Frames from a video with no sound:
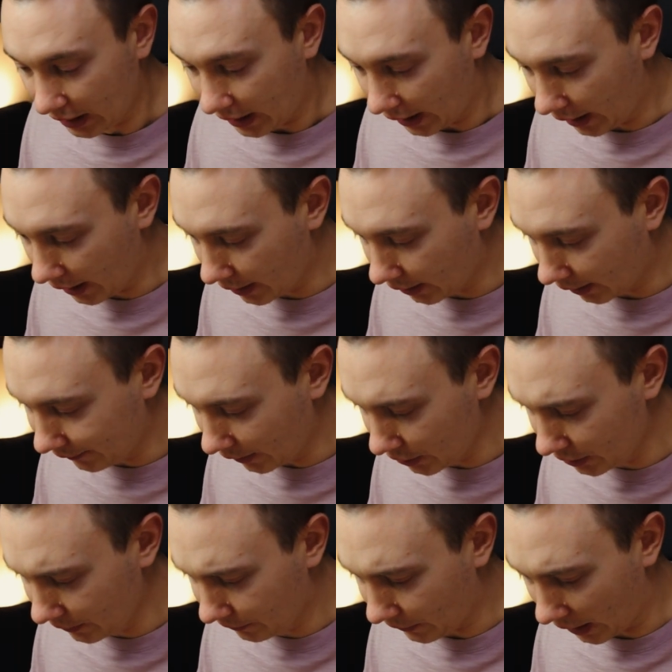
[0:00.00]
And I've
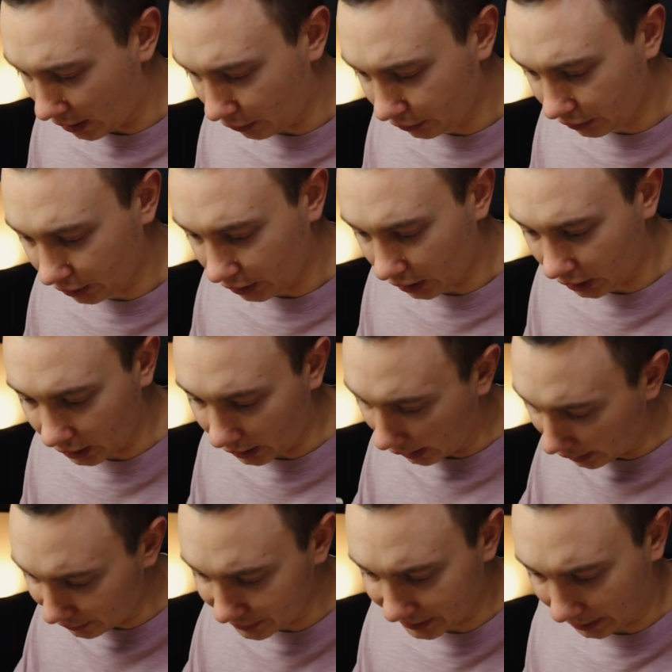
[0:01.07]
actually found
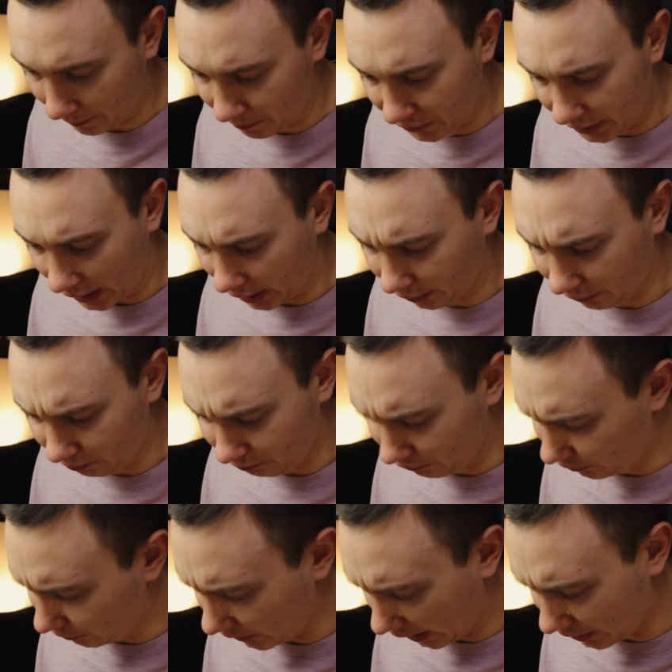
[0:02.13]
Elsa. And
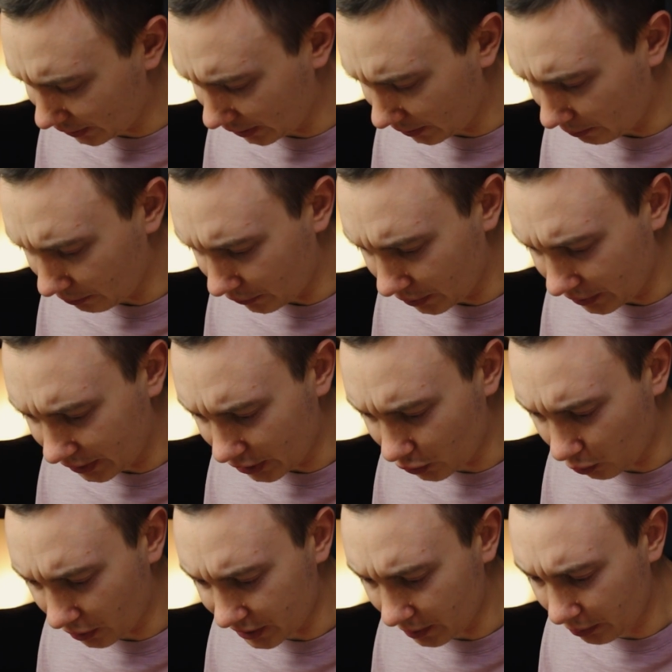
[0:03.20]
actually, this
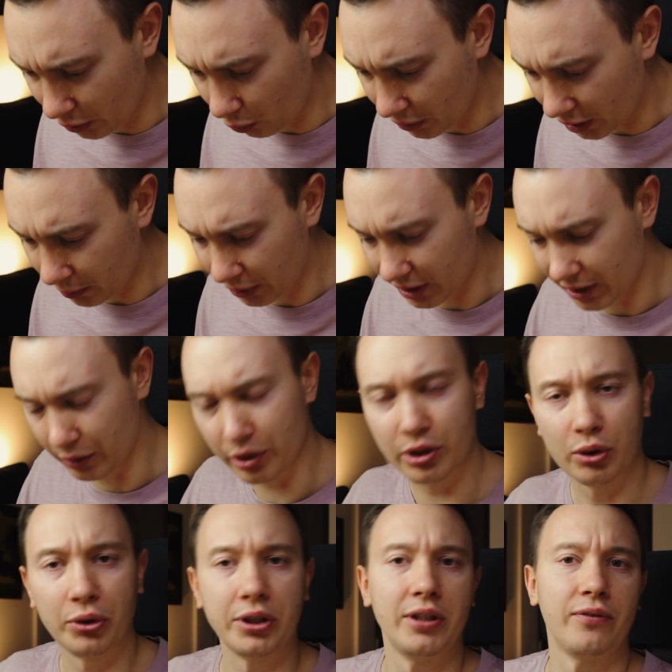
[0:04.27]
was a bit weird because I was
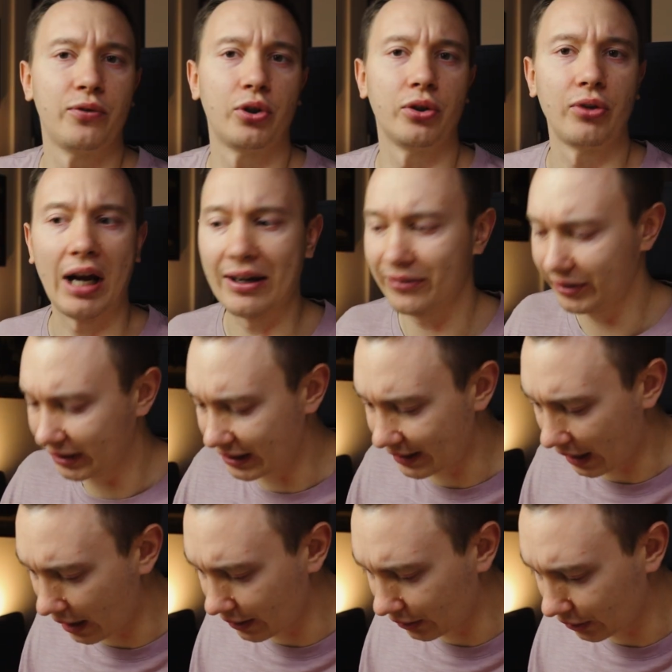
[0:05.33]
looking for graphic
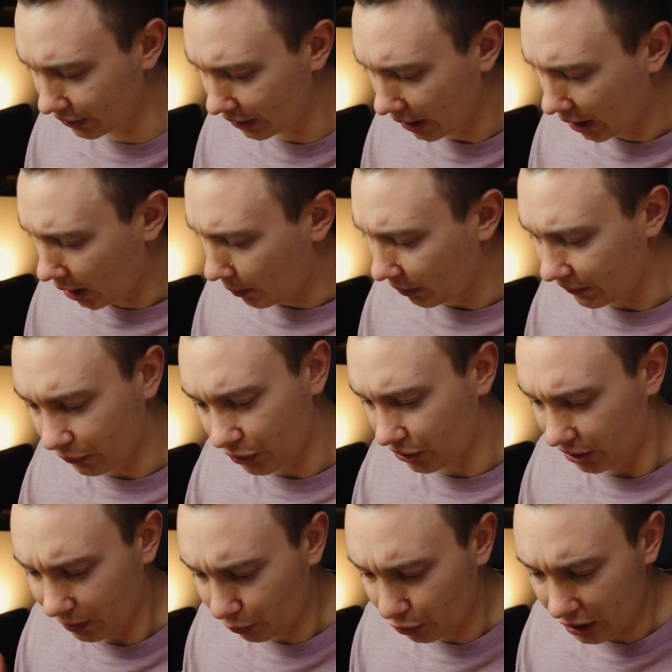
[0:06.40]
designers, but for
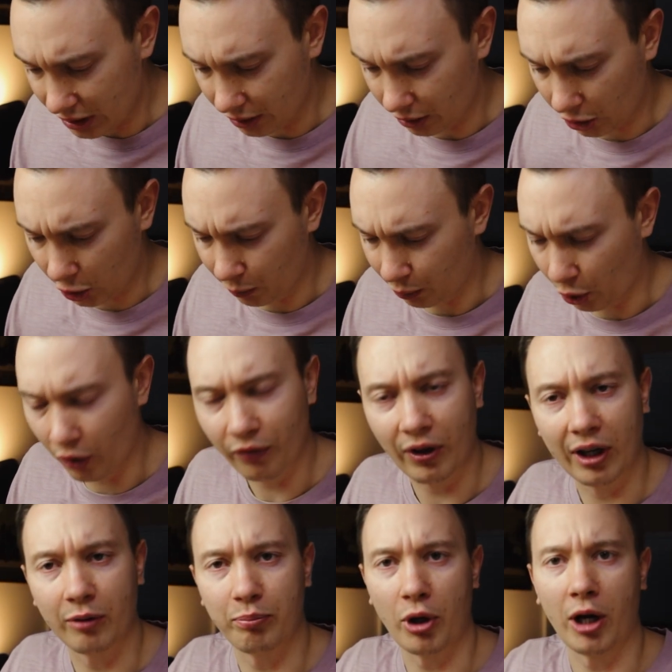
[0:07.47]
some reason her
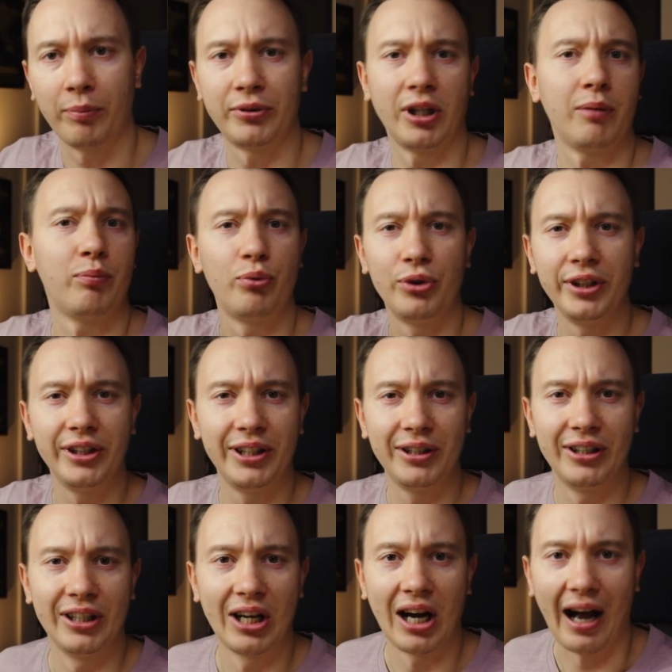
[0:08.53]
profile popped up
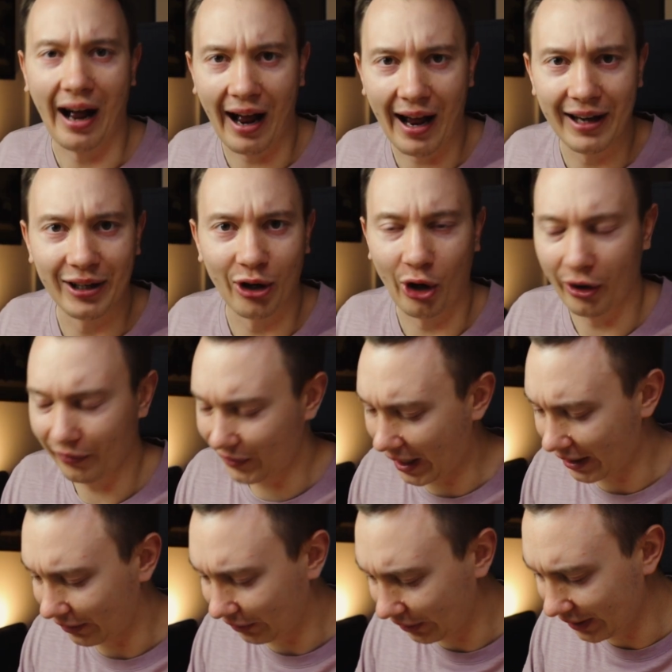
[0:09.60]
really high on
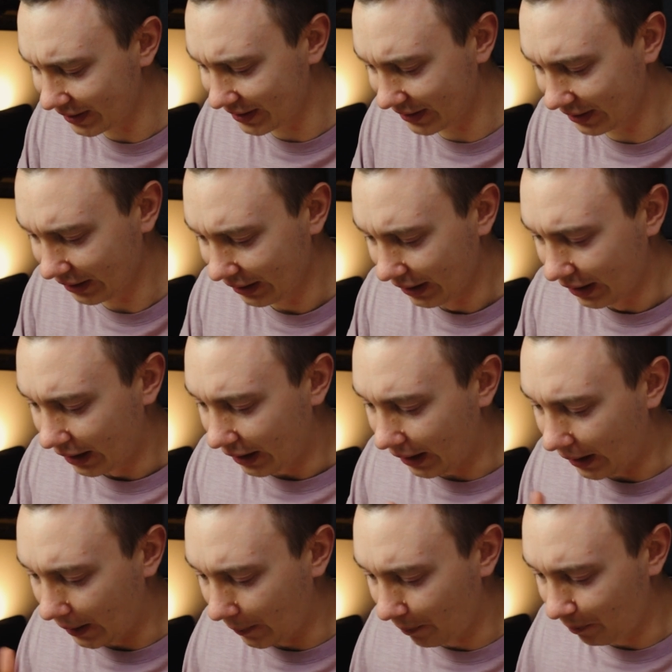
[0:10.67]
that list.
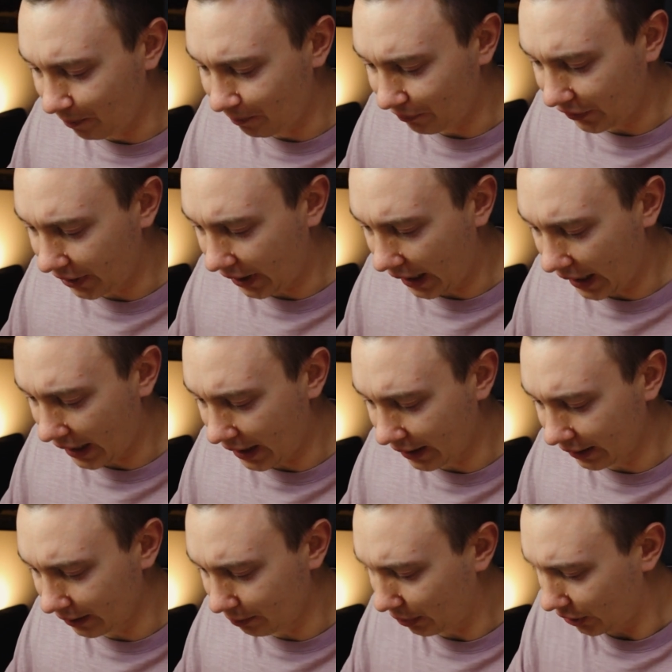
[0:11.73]

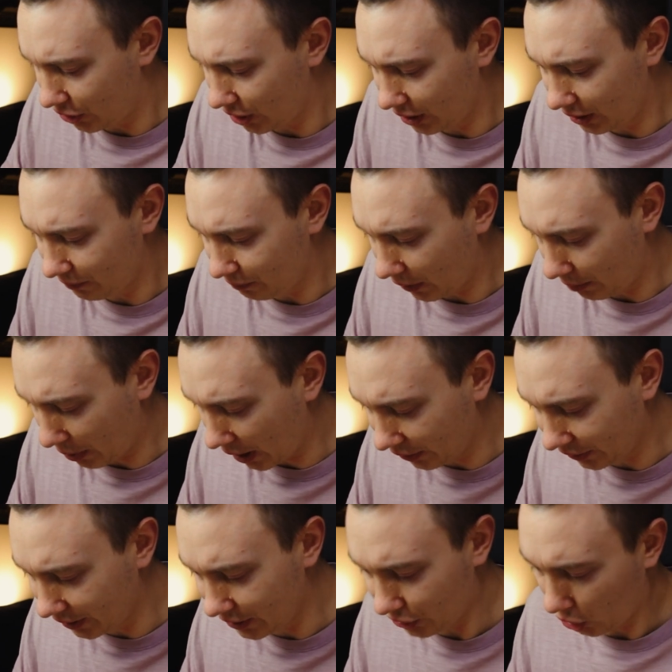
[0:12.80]
But she
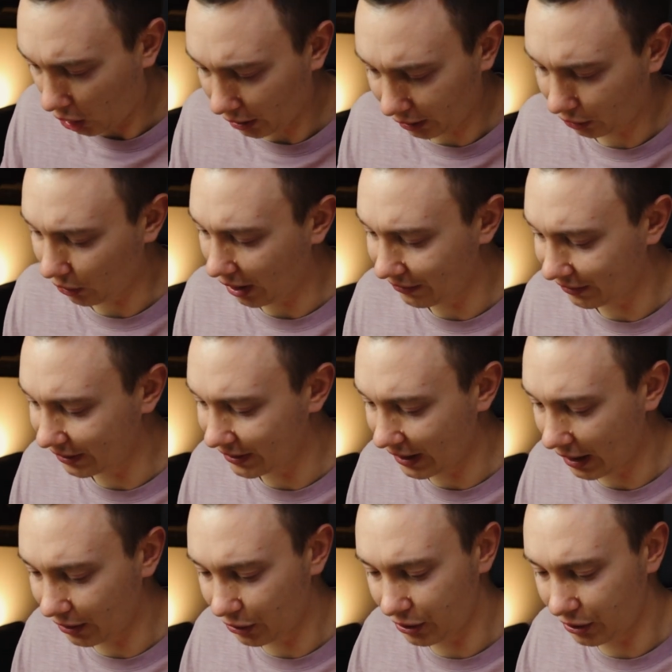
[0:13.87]
apparently is not a graphic designer.